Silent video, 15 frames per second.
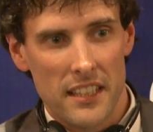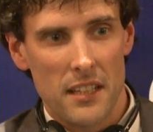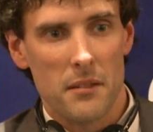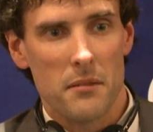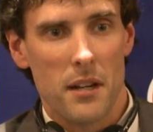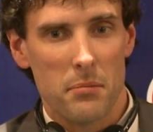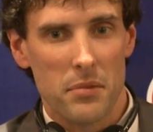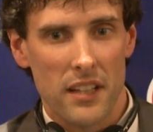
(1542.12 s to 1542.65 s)

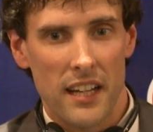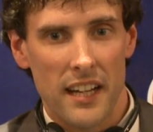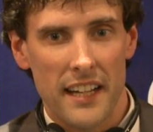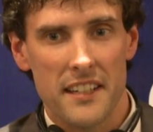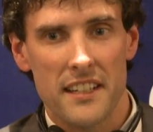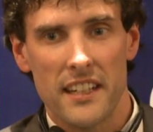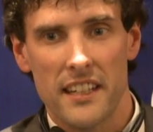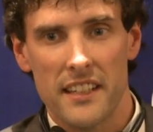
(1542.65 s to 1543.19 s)
applied
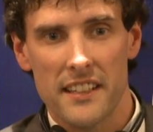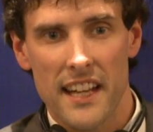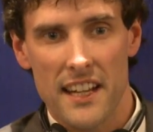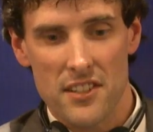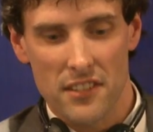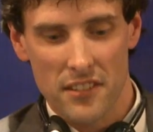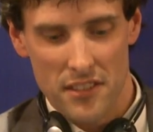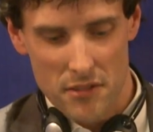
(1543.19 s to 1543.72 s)
in
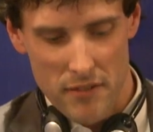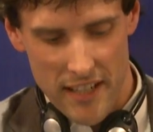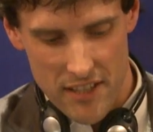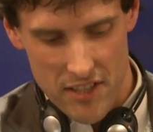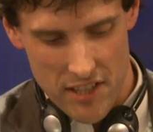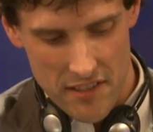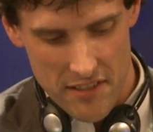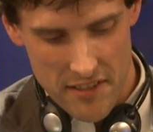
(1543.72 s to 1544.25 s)
national
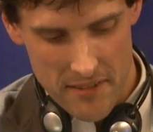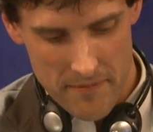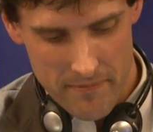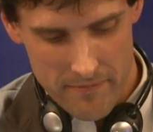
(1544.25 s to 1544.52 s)
strategies.